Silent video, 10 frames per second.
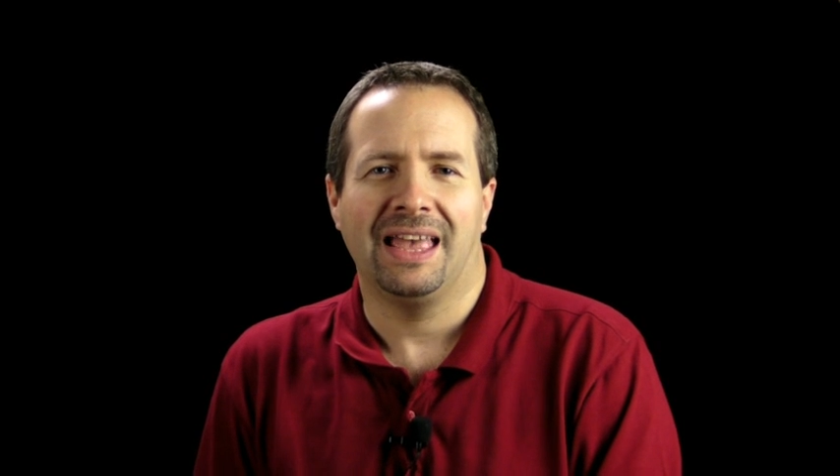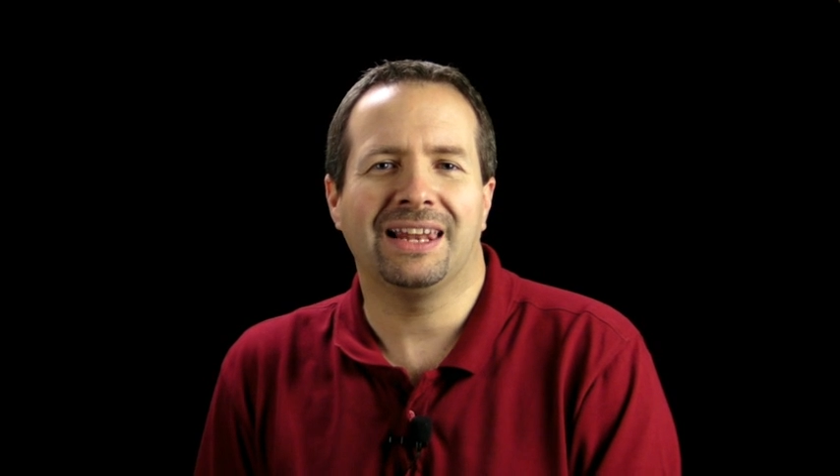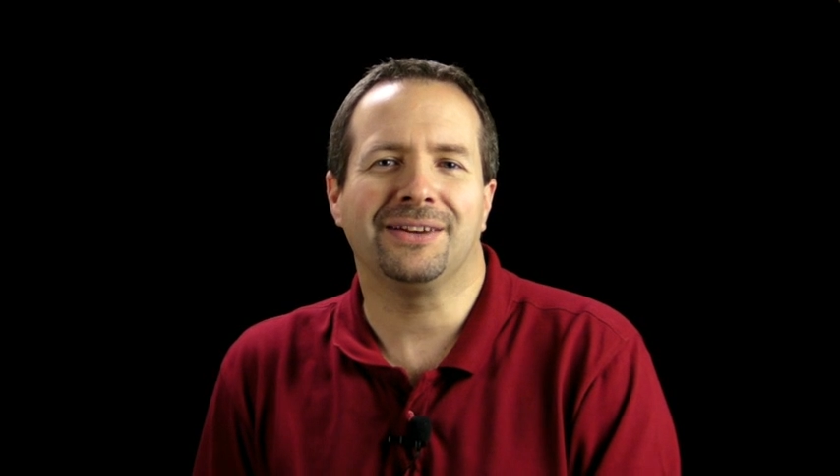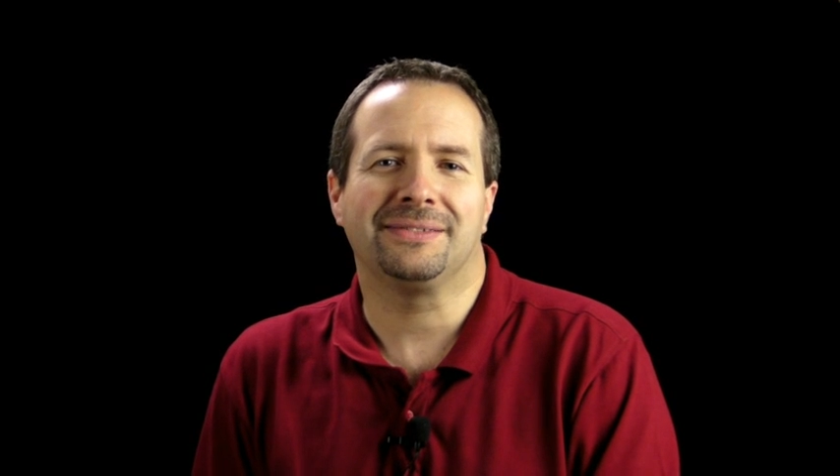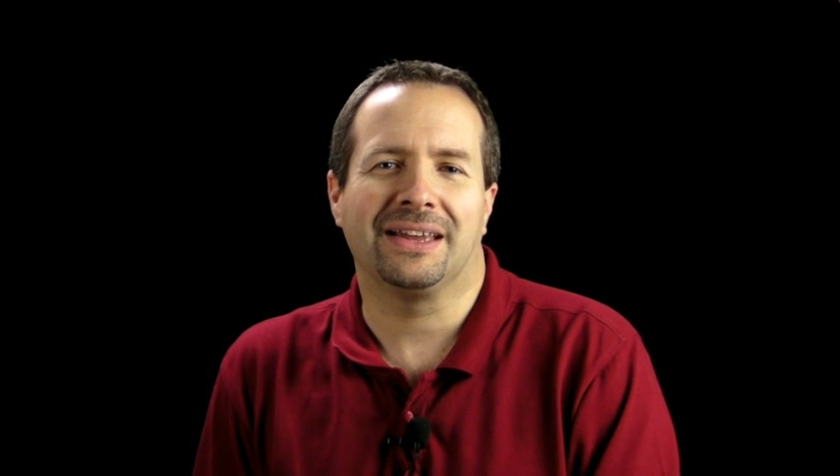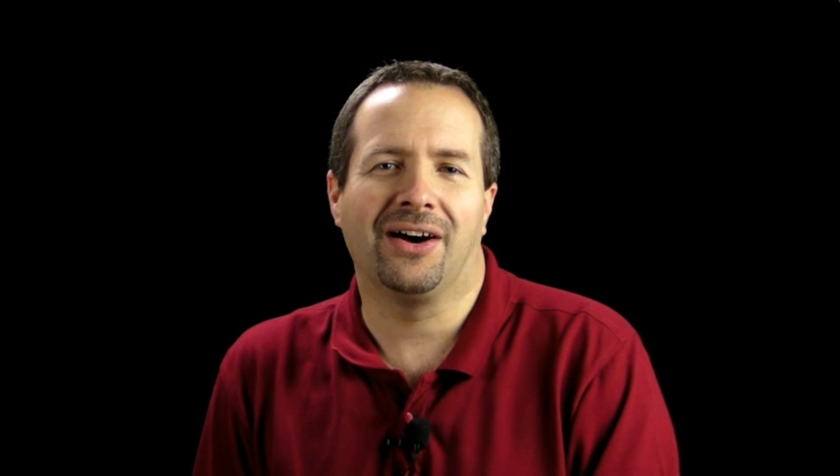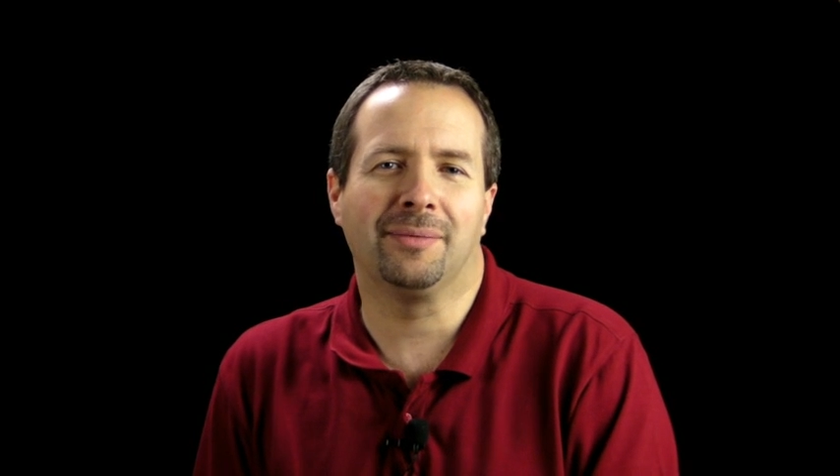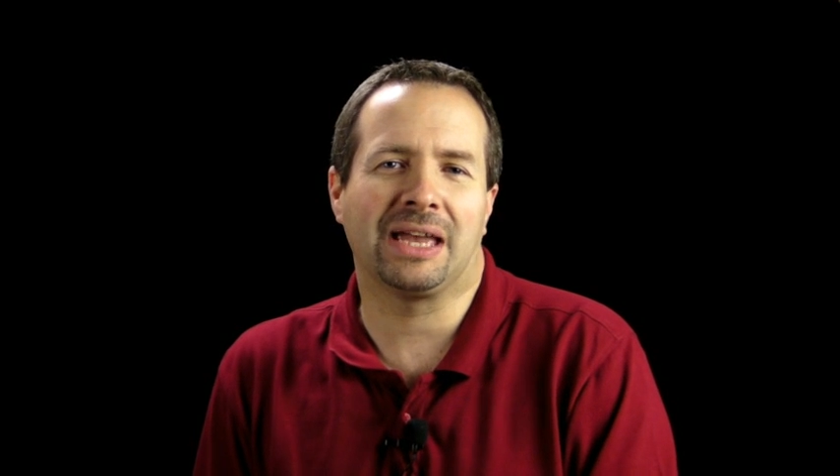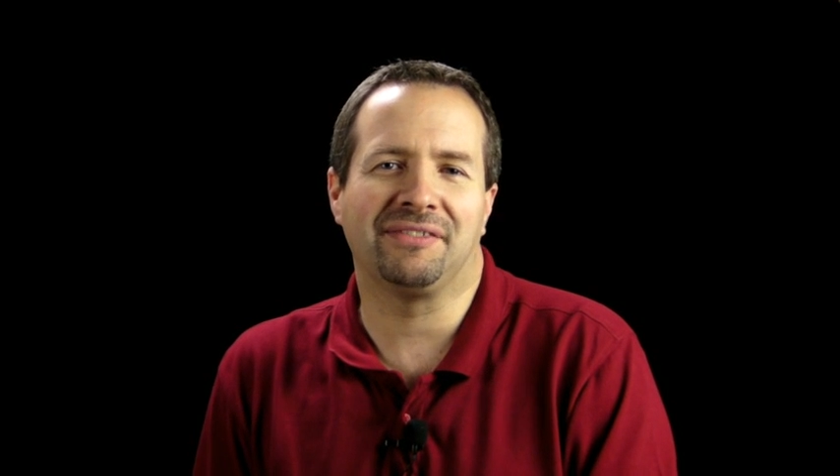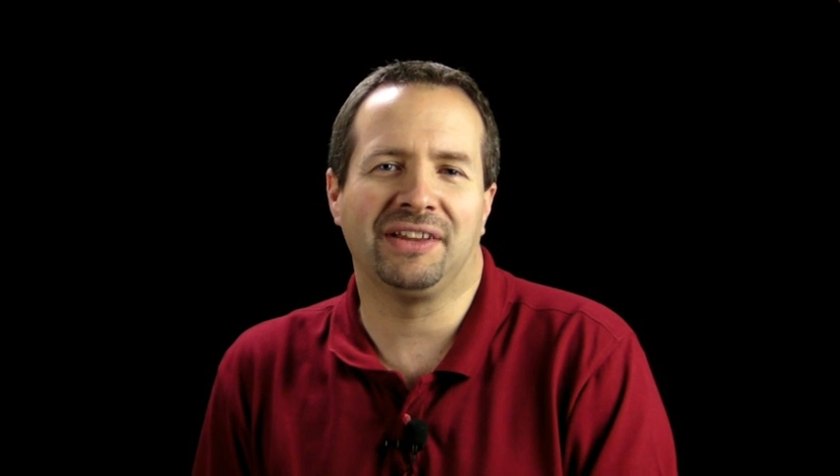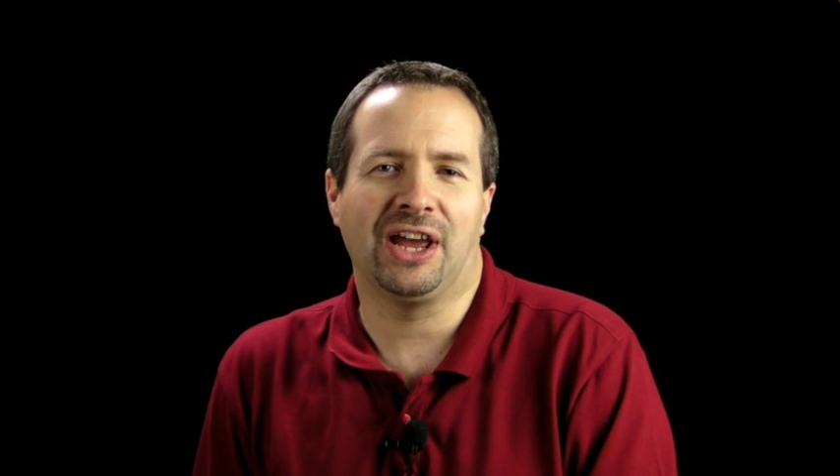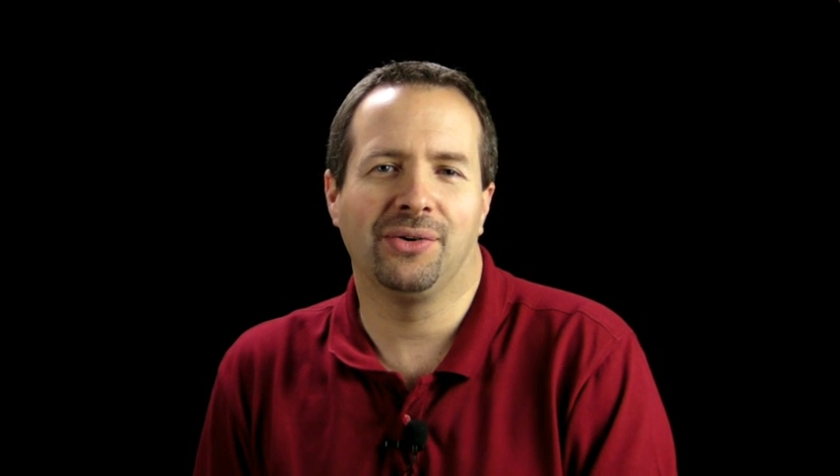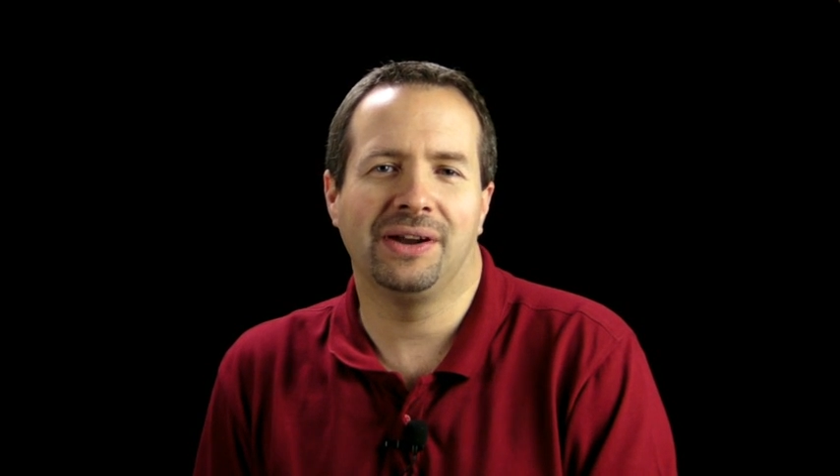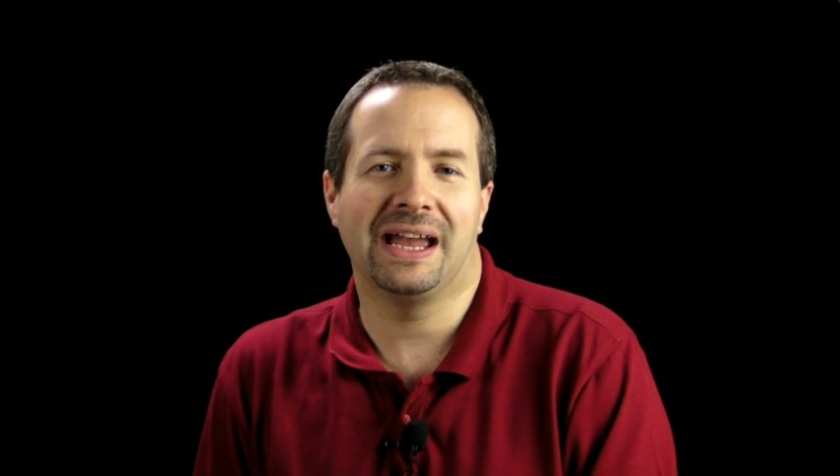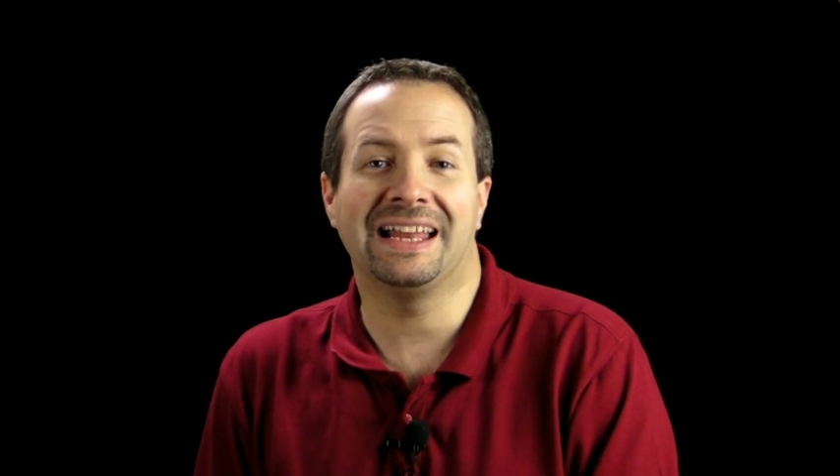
Hello, I'm Gavin Hoey,